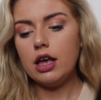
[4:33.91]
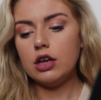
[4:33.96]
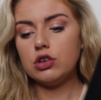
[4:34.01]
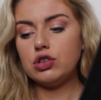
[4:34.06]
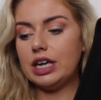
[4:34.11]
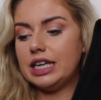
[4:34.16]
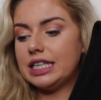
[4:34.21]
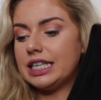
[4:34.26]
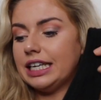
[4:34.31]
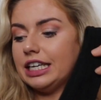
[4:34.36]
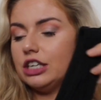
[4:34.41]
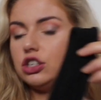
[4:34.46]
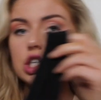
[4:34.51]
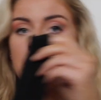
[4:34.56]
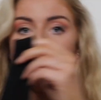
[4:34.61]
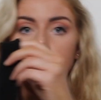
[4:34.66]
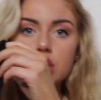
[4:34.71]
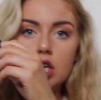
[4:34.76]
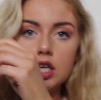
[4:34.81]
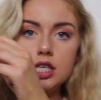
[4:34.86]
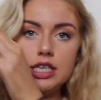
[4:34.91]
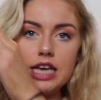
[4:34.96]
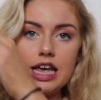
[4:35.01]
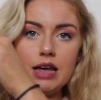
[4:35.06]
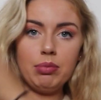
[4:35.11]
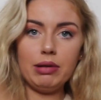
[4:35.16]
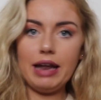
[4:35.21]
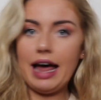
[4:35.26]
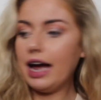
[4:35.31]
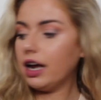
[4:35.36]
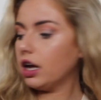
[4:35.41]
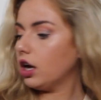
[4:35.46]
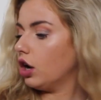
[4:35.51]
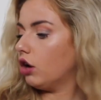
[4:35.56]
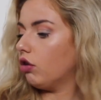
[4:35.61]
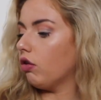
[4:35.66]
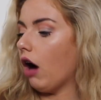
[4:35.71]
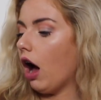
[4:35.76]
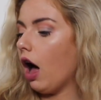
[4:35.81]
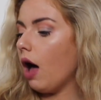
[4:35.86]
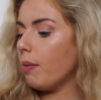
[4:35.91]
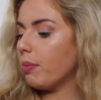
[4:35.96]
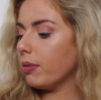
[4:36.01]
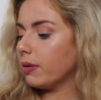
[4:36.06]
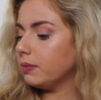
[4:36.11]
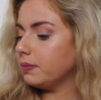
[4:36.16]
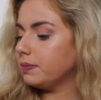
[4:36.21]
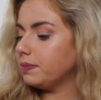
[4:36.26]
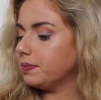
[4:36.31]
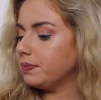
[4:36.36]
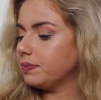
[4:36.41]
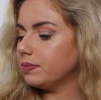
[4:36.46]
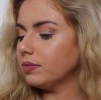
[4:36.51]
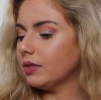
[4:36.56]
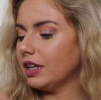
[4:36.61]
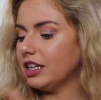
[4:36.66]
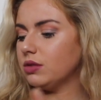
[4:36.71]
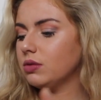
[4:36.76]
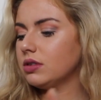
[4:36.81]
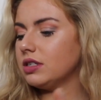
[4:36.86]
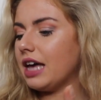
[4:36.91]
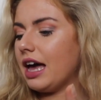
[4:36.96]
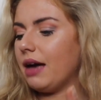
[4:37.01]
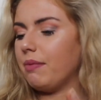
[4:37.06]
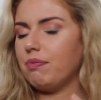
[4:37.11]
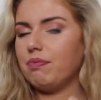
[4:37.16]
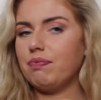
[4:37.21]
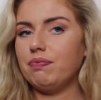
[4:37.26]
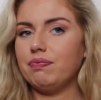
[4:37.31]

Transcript: So it's literally just a black crop. This was like